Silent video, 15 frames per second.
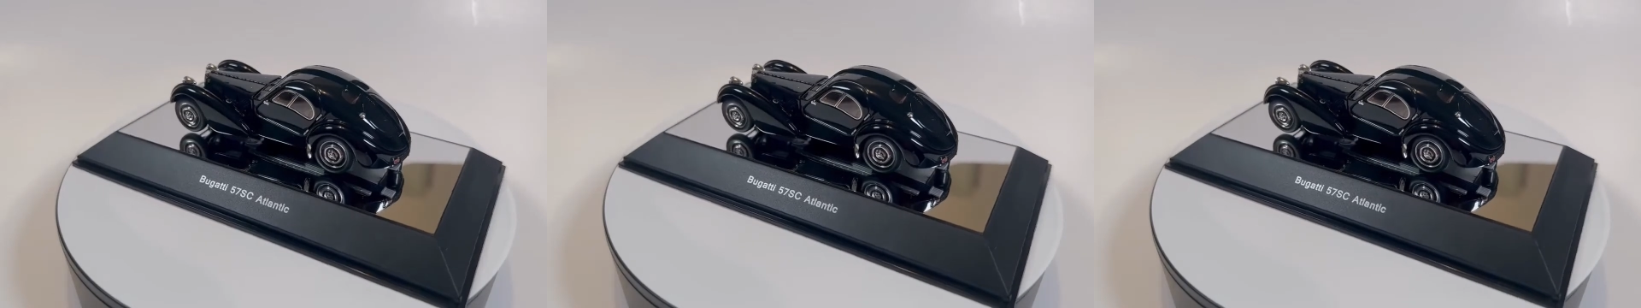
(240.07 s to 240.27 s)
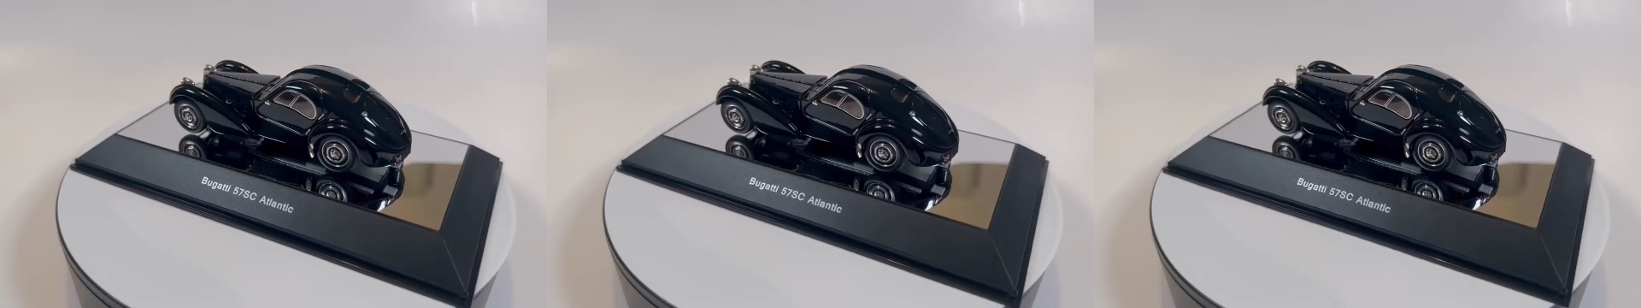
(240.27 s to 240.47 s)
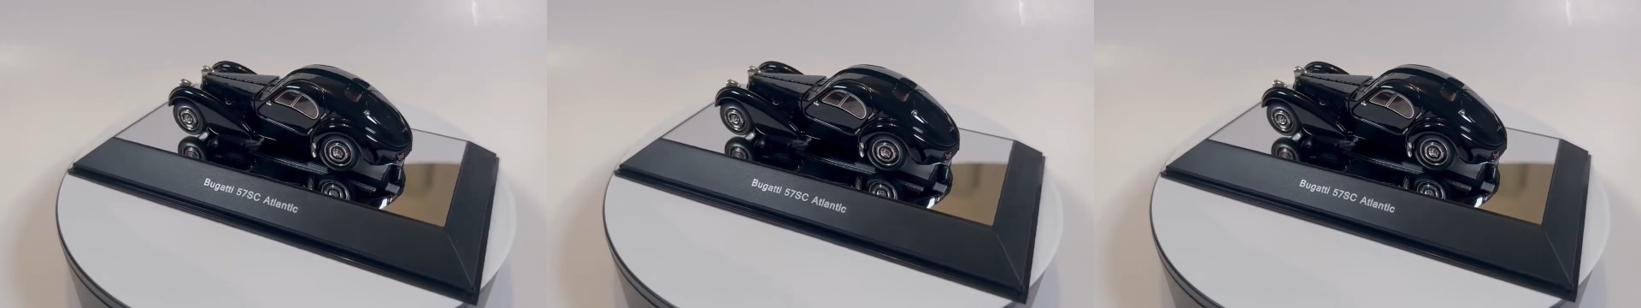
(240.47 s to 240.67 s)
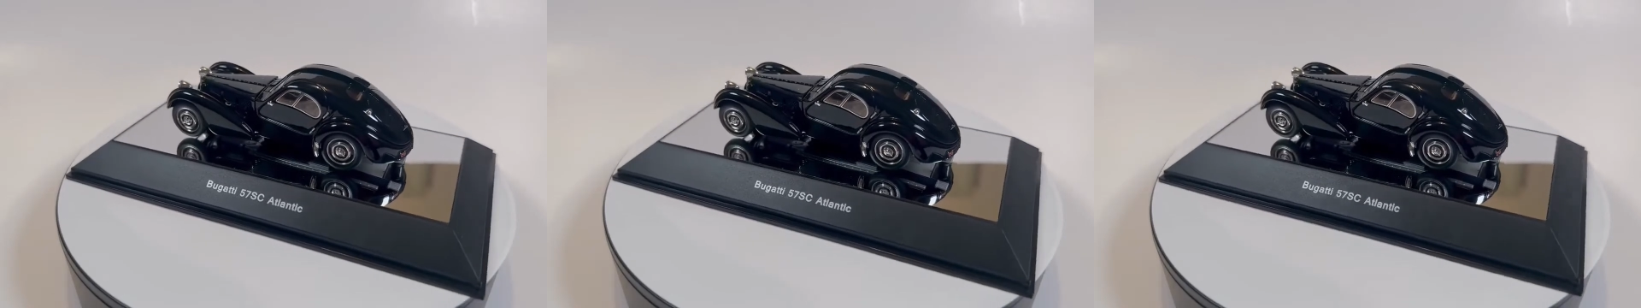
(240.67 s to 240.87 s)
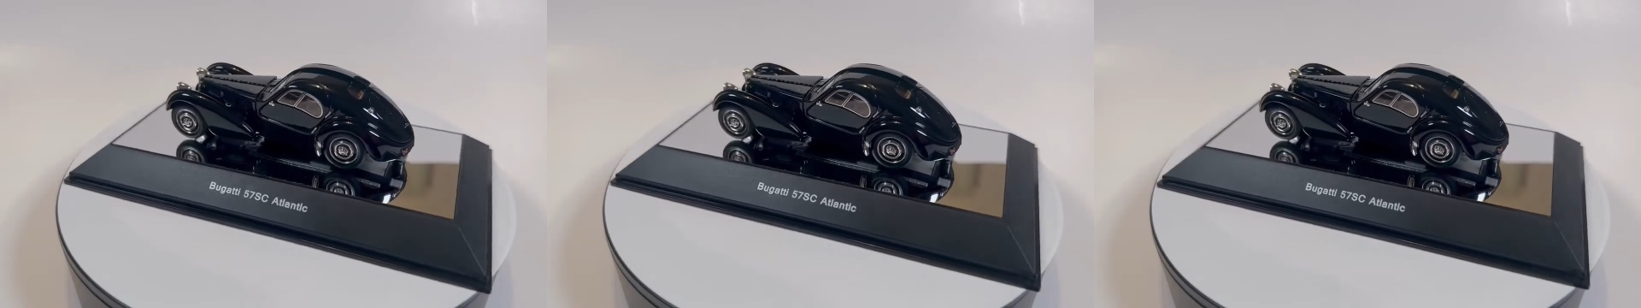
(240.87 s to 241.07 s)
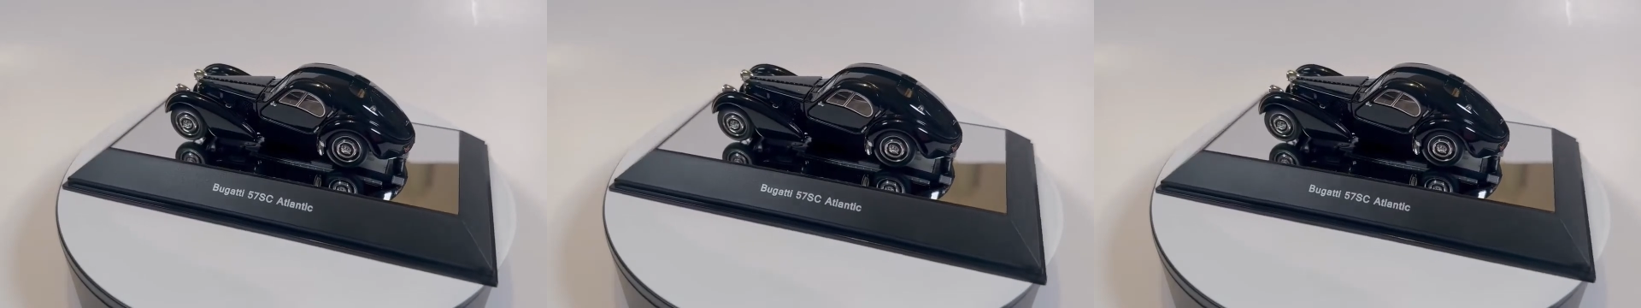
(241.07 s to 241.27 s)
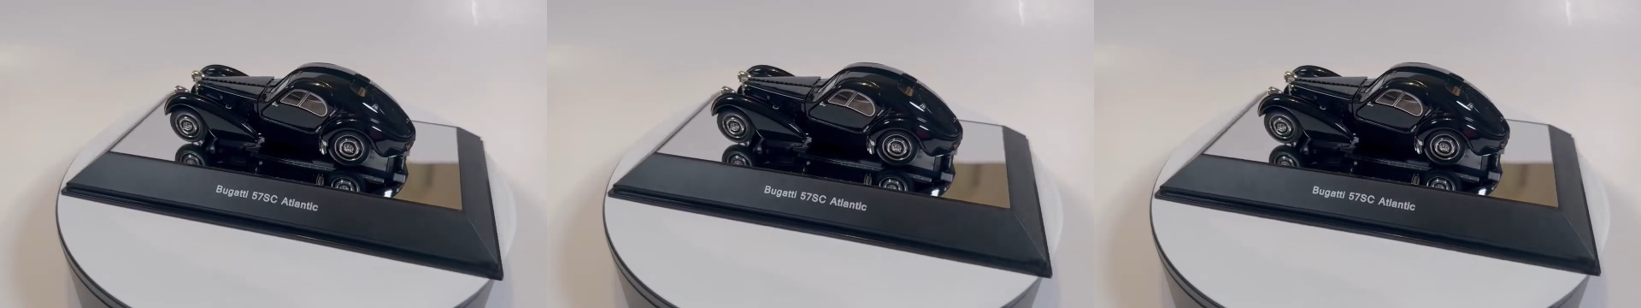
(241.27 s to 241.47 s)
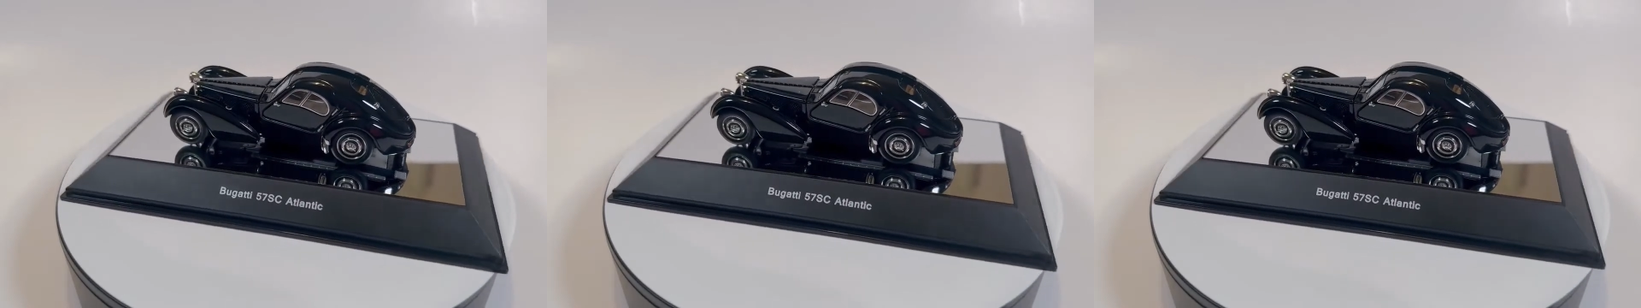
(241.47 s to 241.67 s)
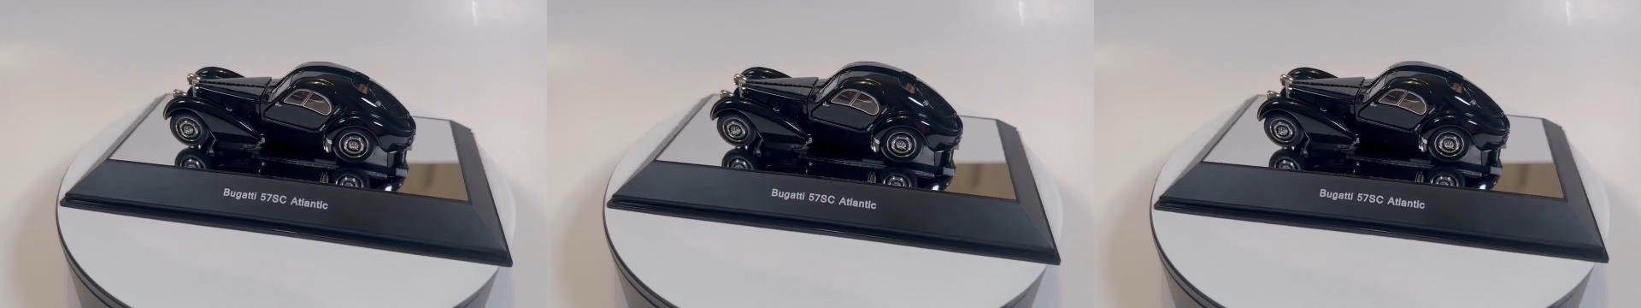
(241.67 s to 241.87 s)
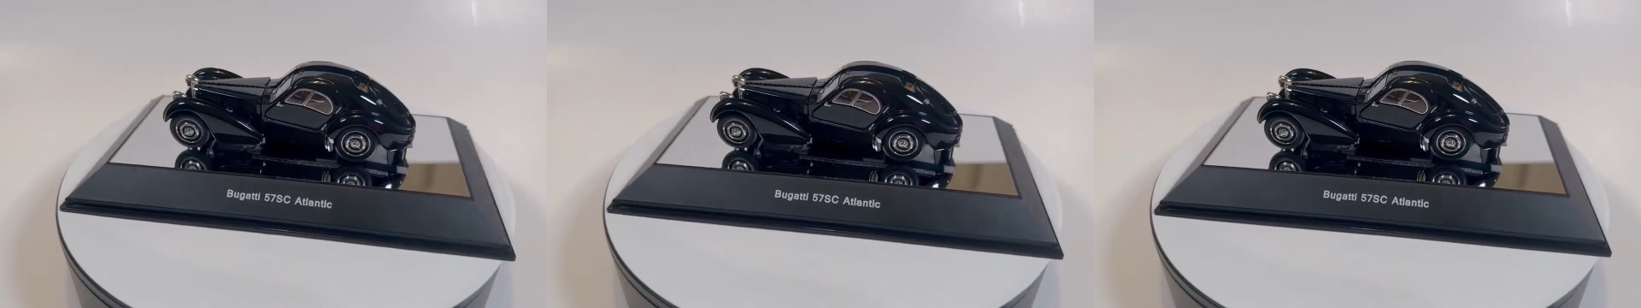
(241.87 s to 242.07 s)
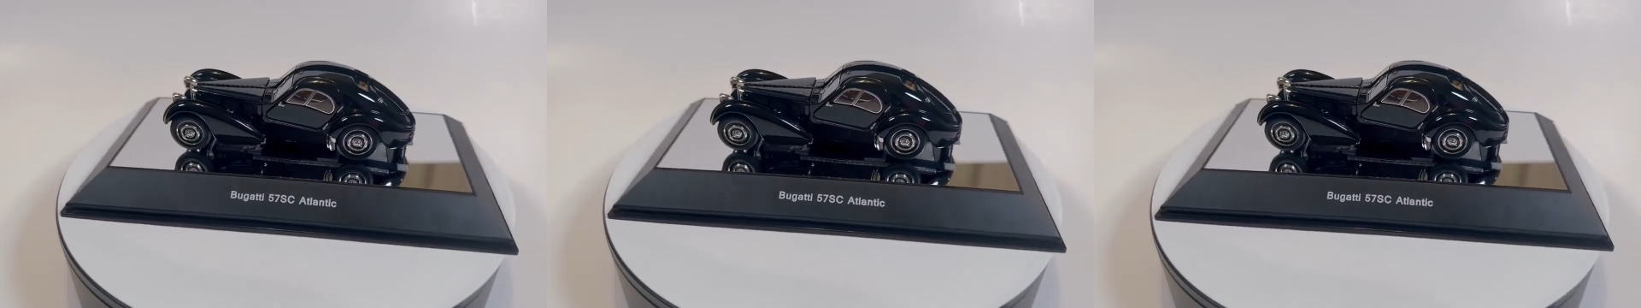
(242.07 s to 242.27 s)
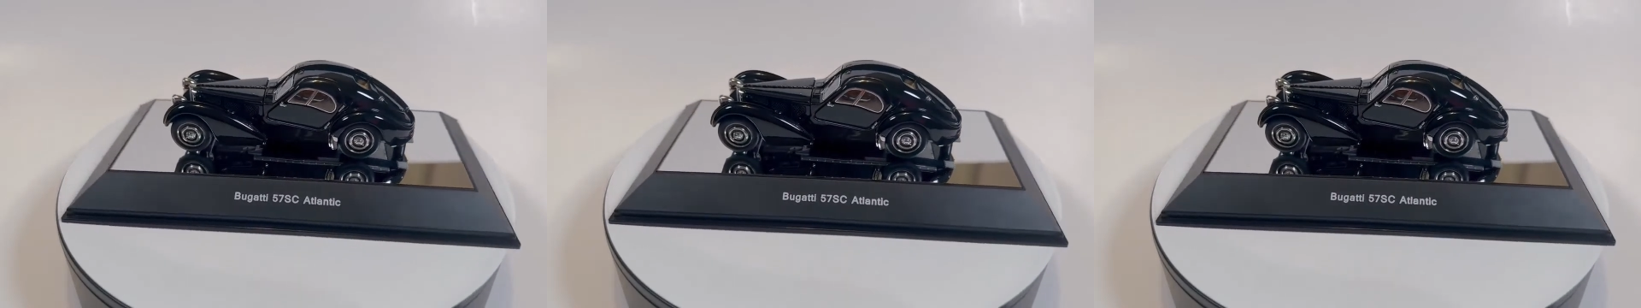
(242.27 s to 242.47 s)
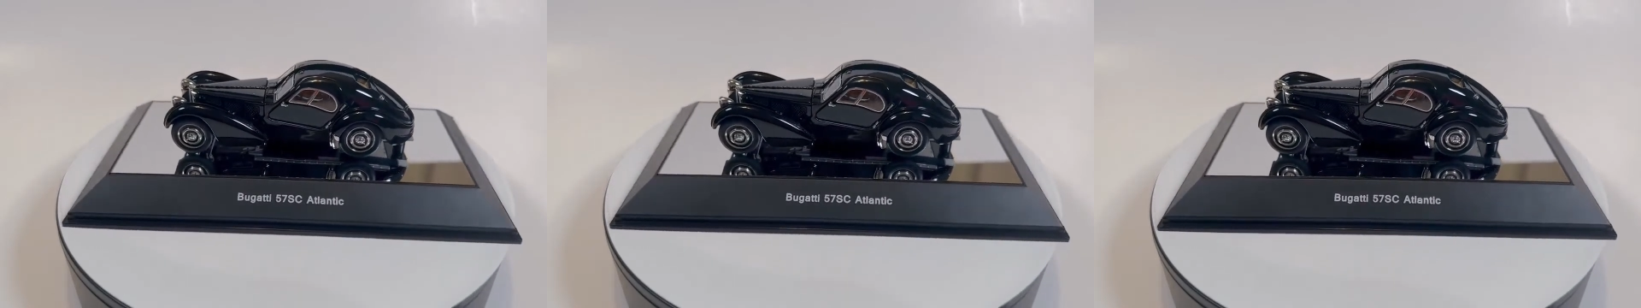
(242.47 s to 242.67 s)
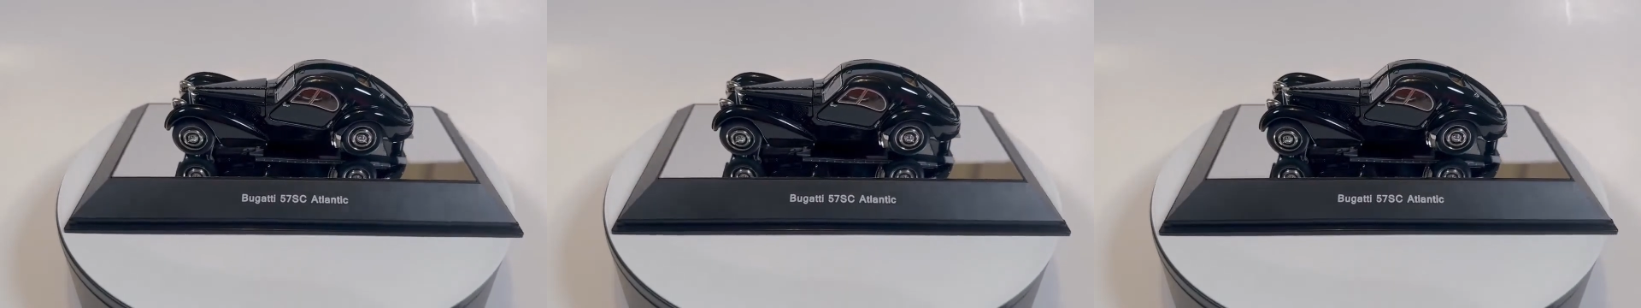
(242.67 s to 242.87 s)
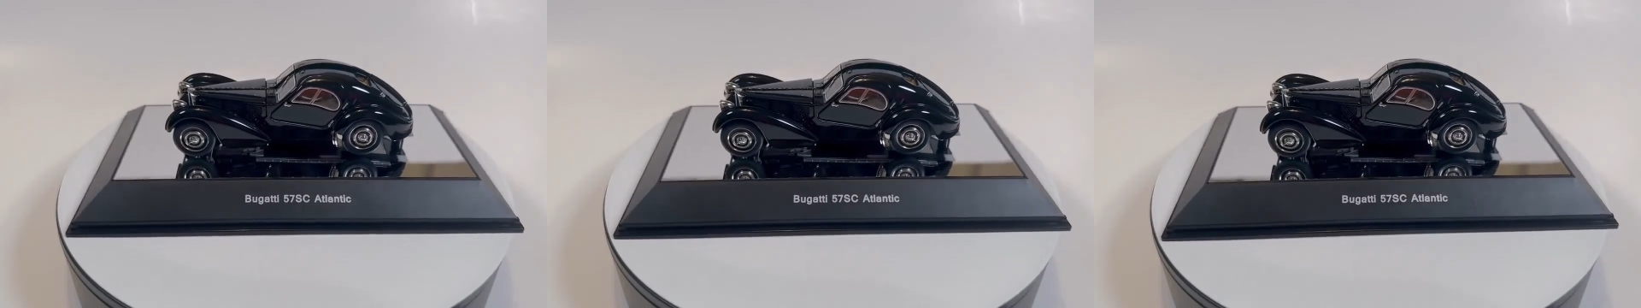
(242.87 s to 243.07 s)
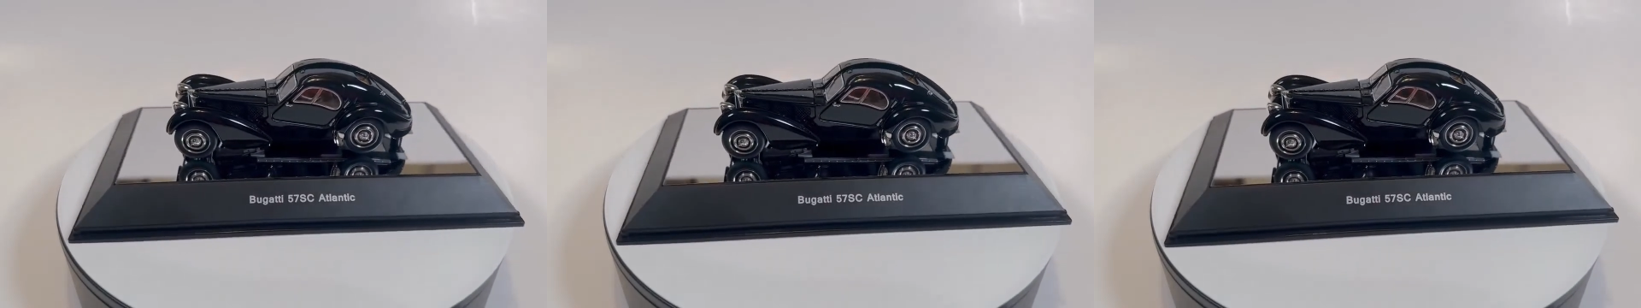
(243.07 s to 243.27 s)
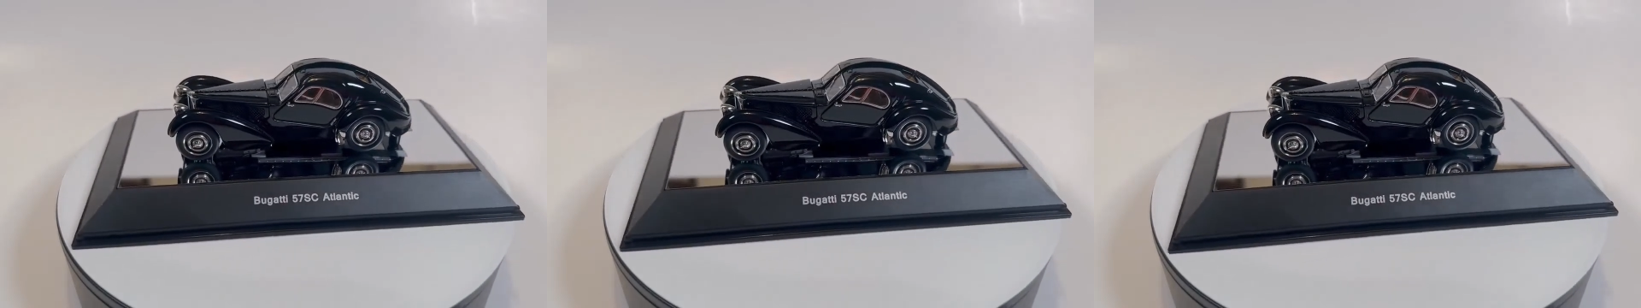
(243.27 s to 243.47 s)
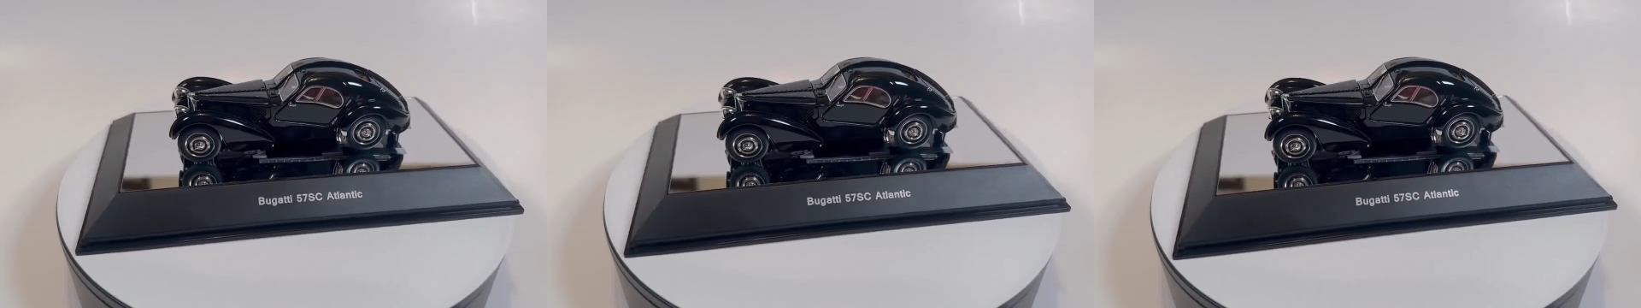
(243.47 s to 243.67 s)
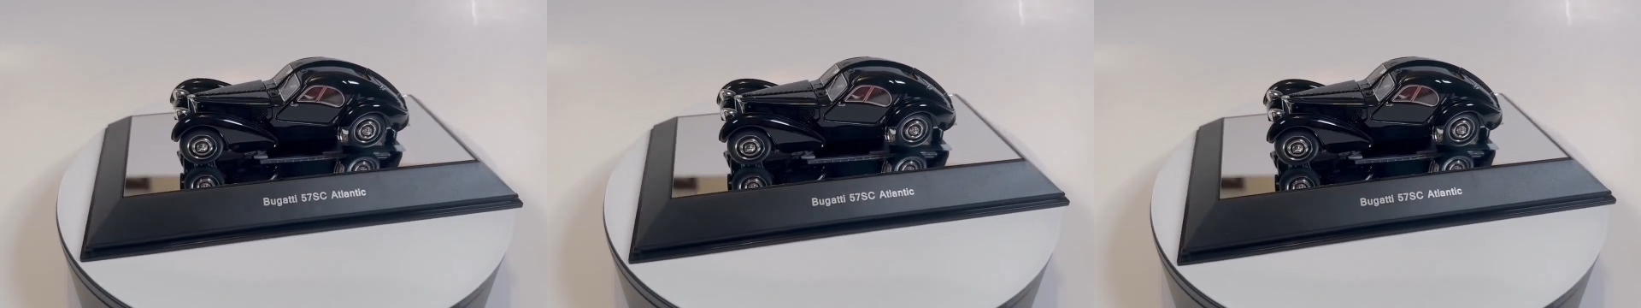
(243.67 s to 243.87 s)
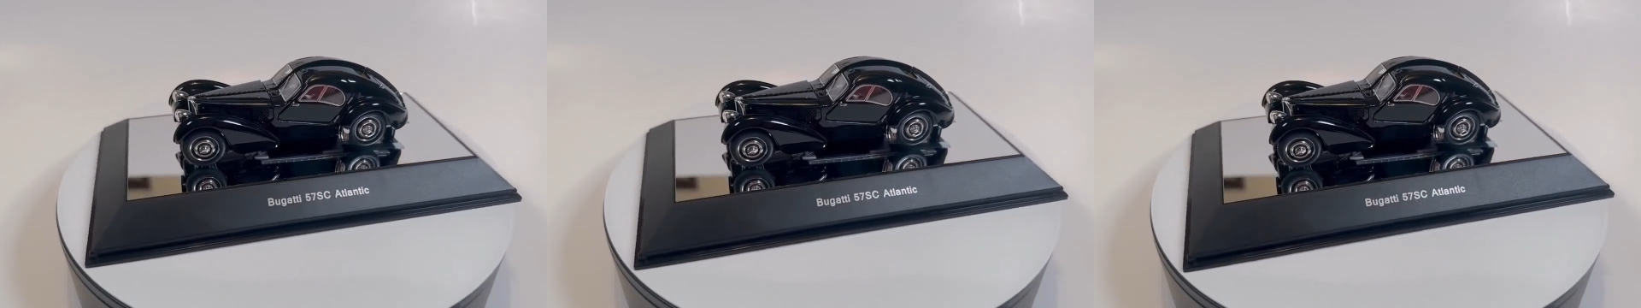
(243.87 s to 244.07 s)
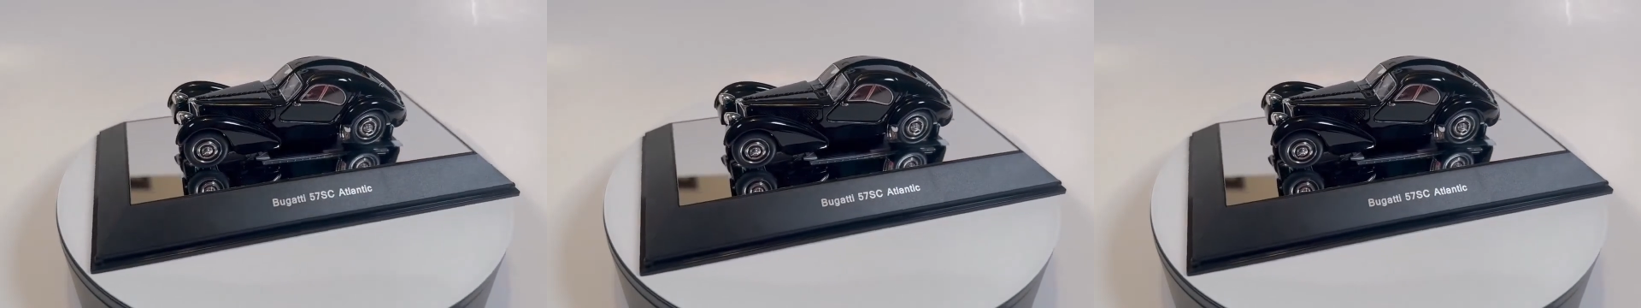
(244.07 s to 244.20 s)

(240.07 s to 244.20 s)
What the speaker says: Nobody's mouth can be seen.